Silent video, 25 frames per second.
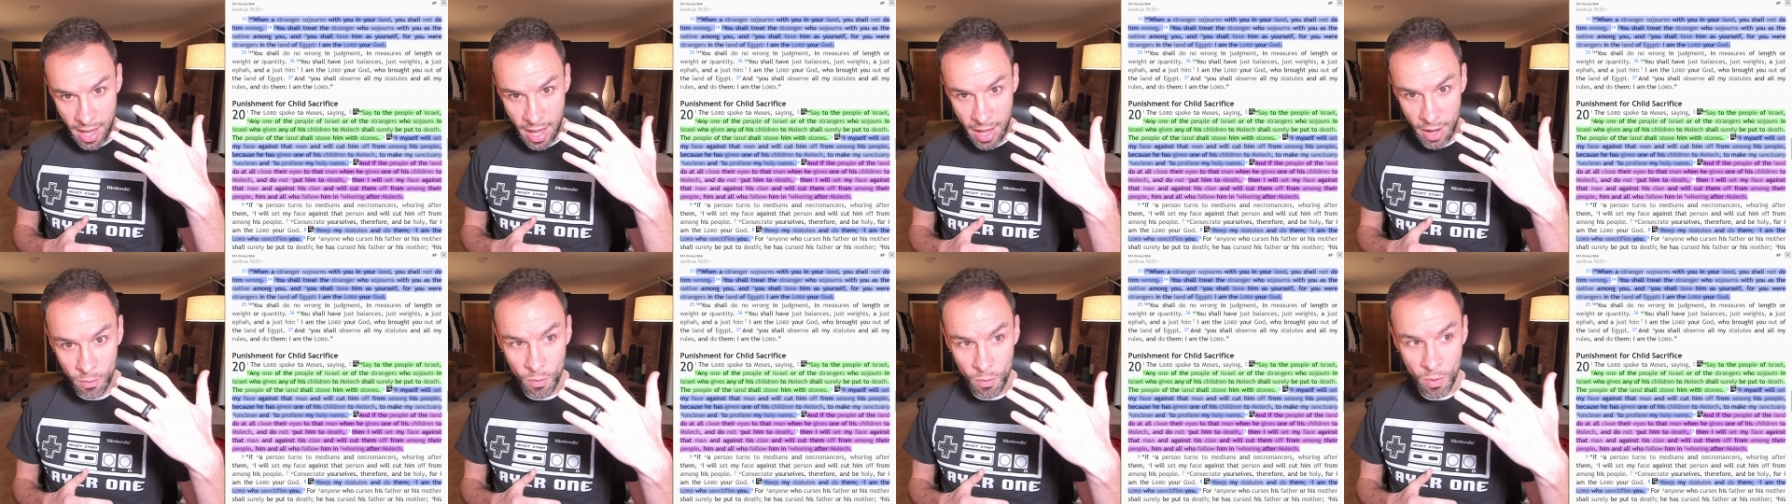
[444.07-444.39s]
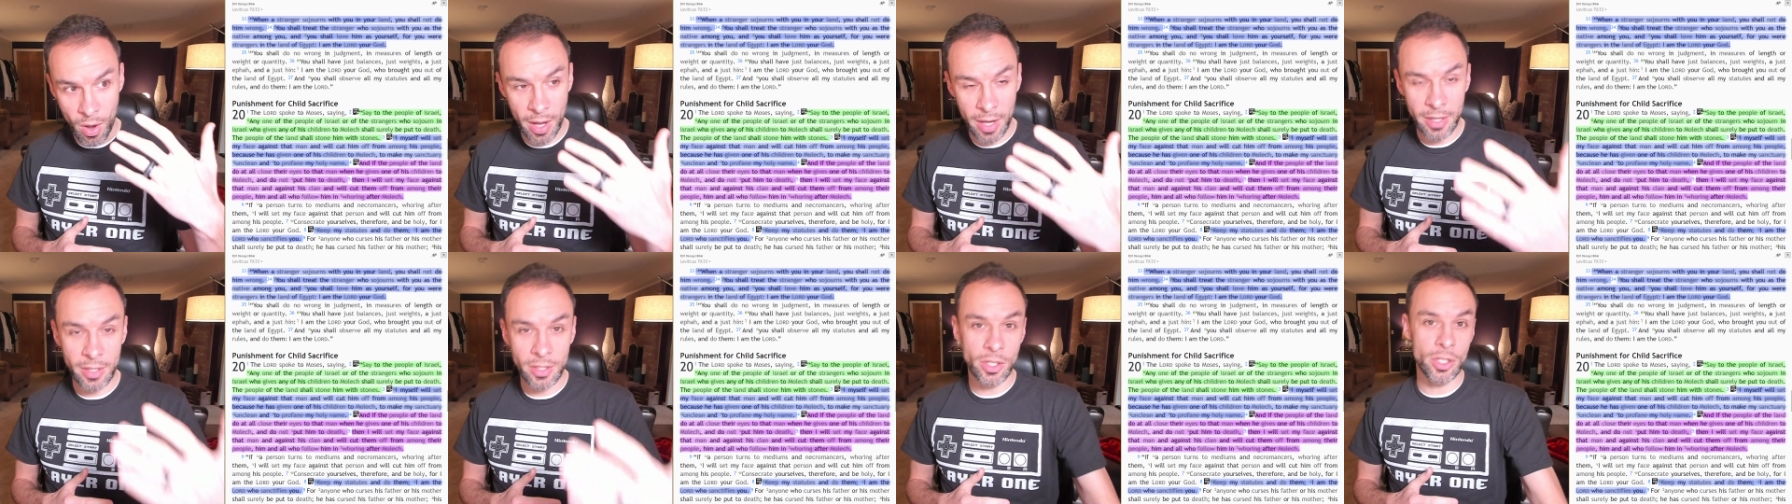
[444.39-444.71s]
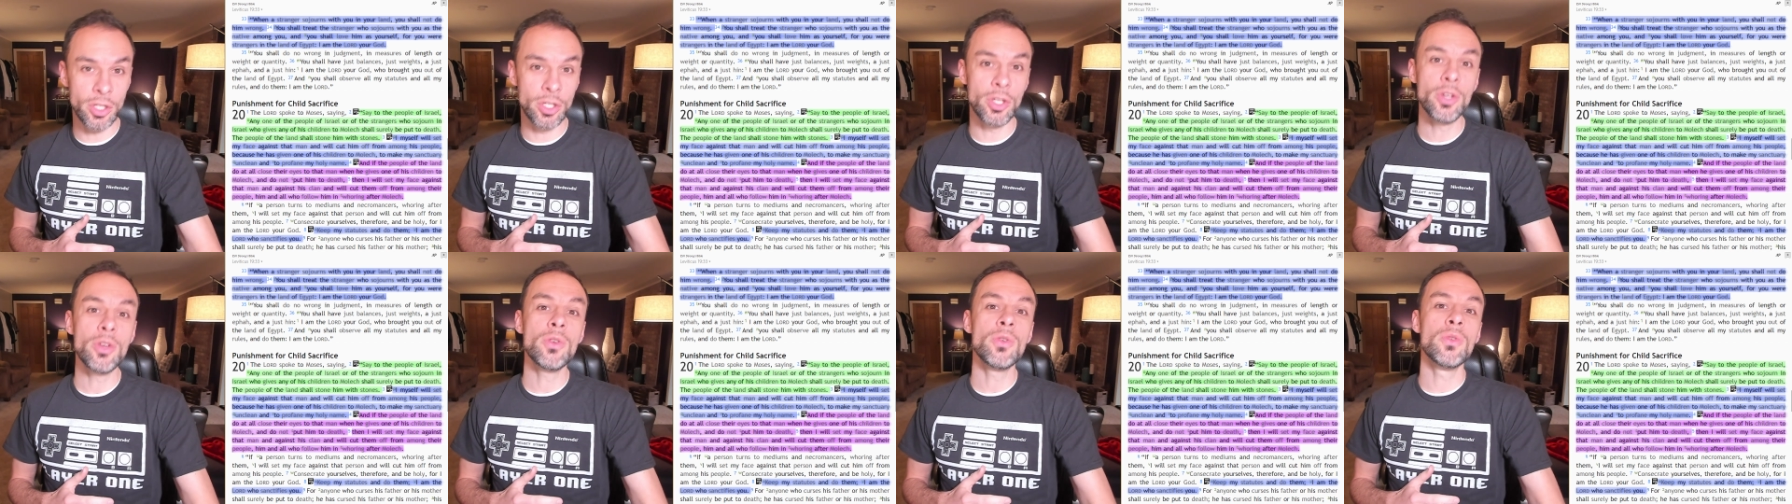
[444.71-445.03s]
I want
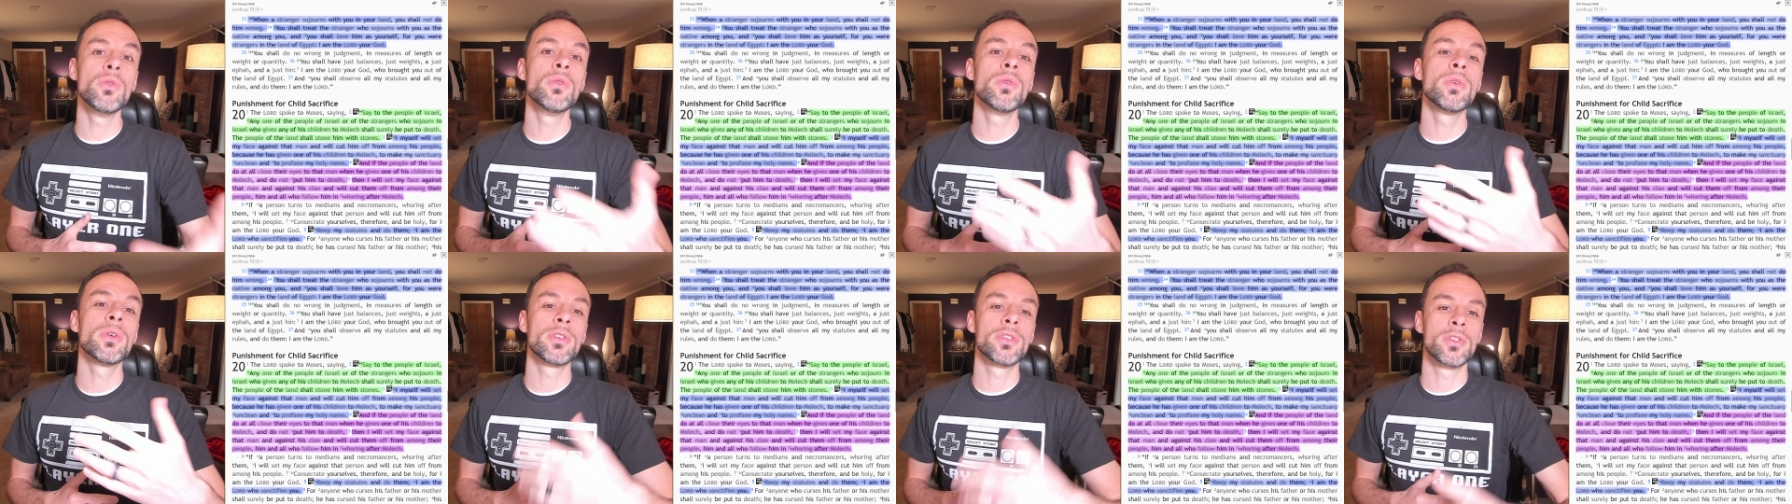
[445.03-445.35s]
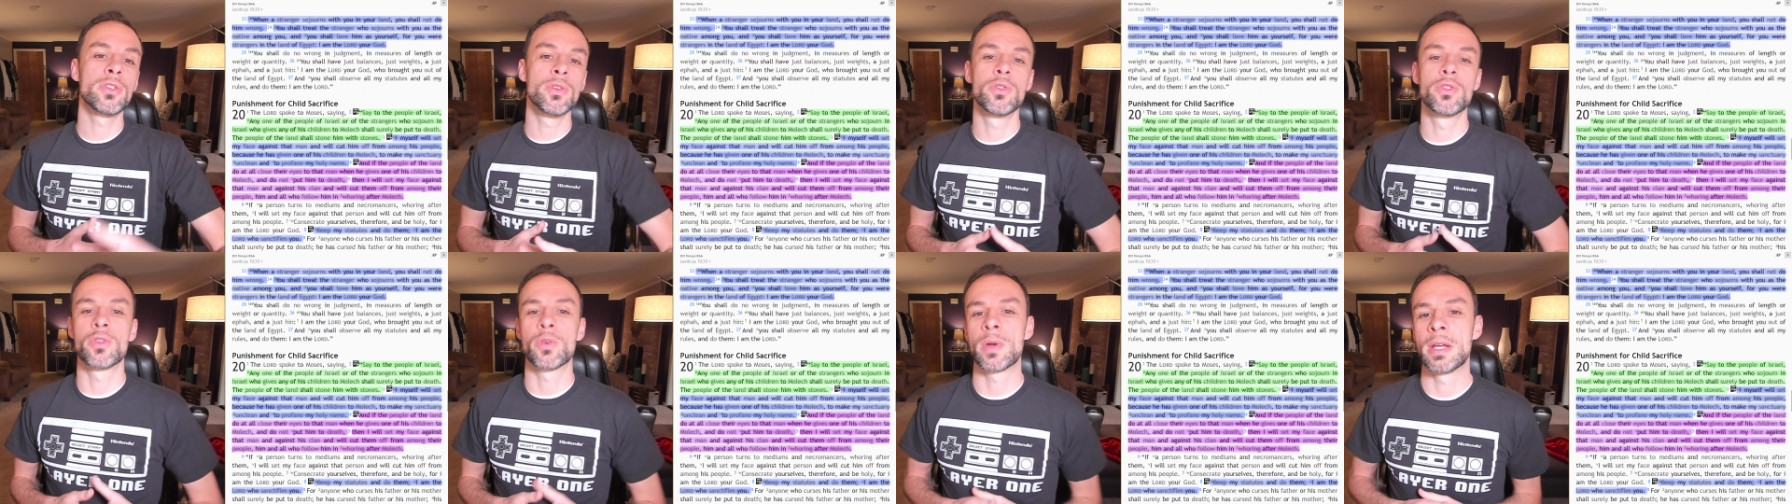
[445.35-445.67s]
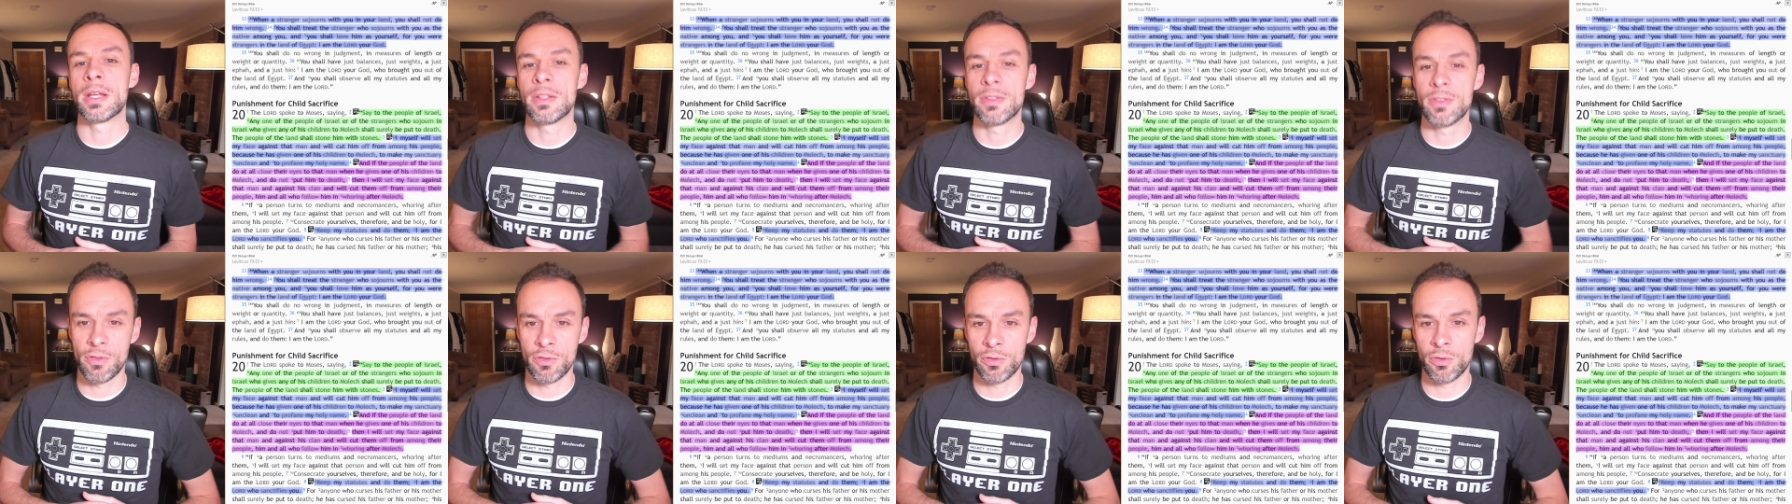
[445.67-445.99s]
you to treat the